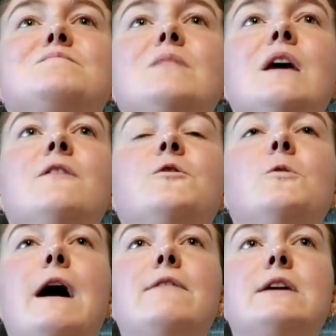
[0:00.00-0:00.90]
If you
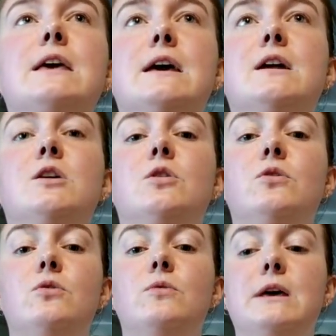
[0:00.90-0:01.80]
have a kid
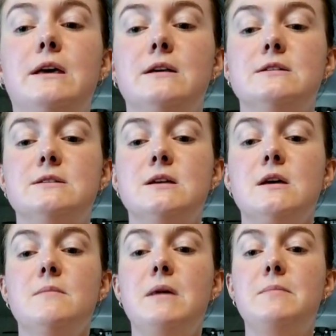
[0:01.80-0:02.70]
who is
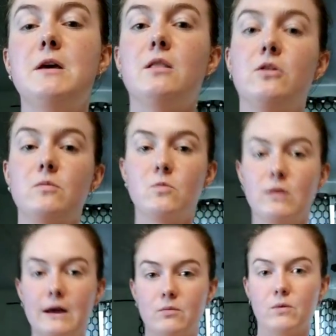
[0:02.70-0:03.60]
maybe a little more
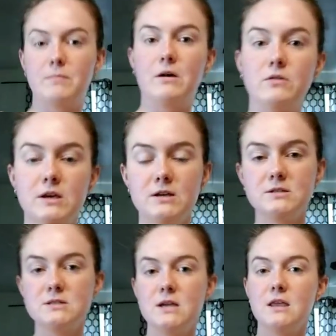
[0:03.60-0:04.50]
like rebellious,